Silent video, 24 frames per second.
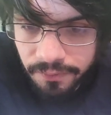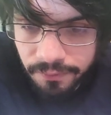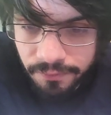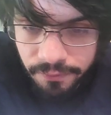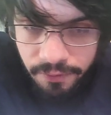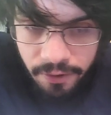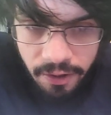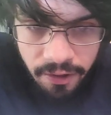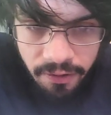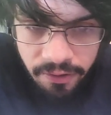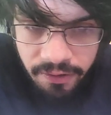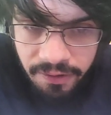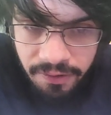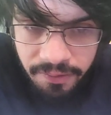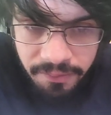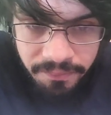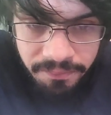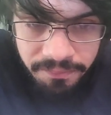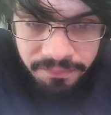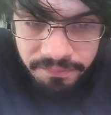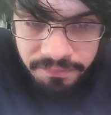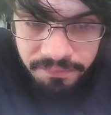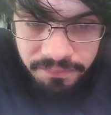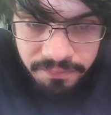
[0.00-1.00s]
Very
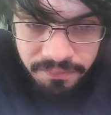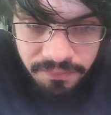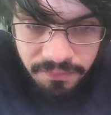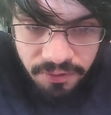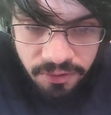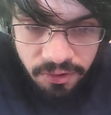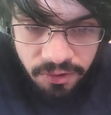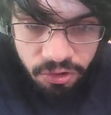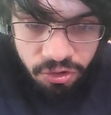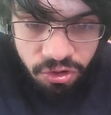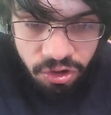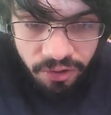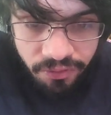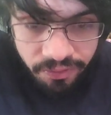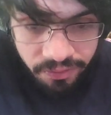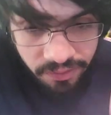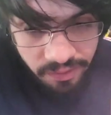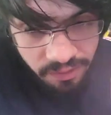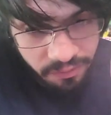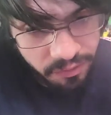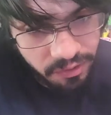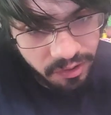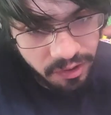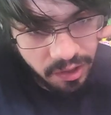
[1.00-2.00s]

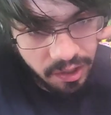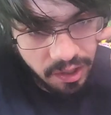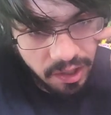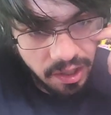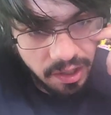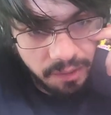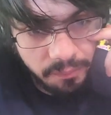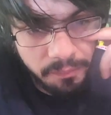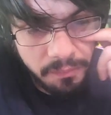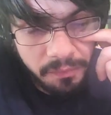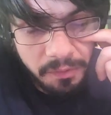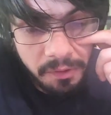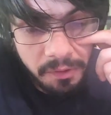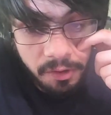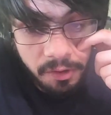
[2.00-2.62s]
suggestive game.